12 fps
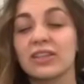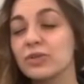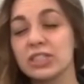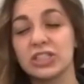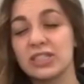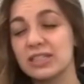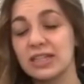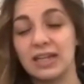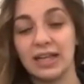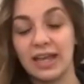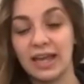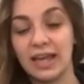questions that
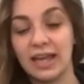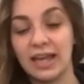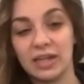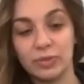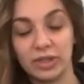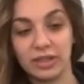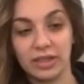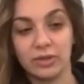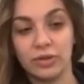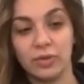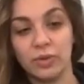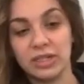I had with like, you
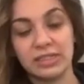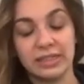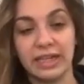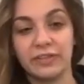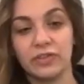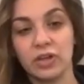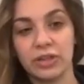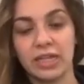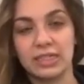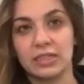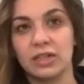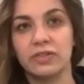know, what is life, all that
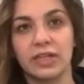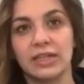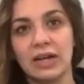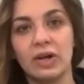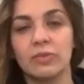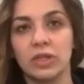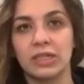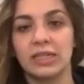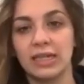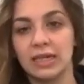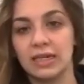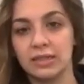stuff. Like now I'm looking
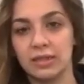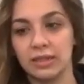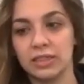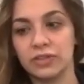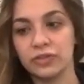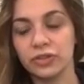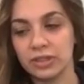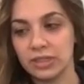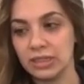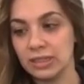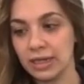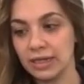at it like
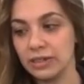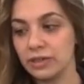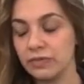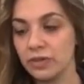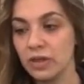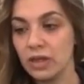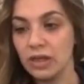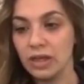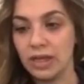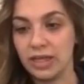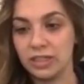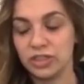differently, kind of,
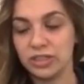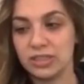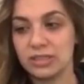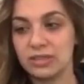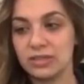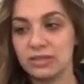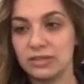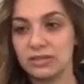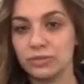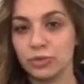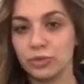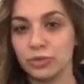and just
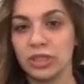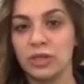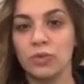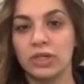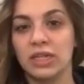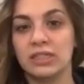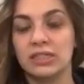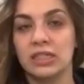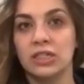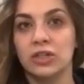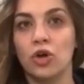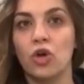really wanting to
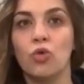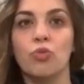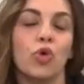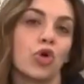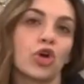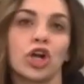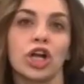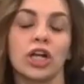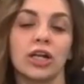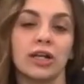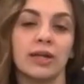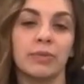know
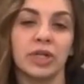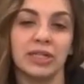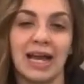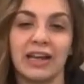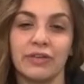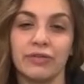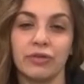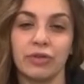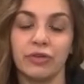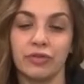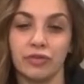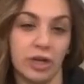more, but not
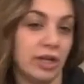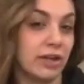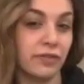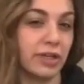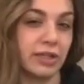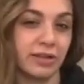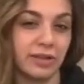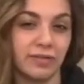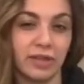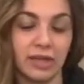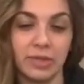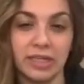afraid of it,
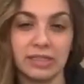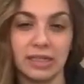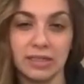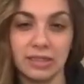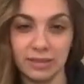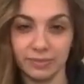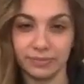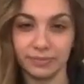if that makes sense.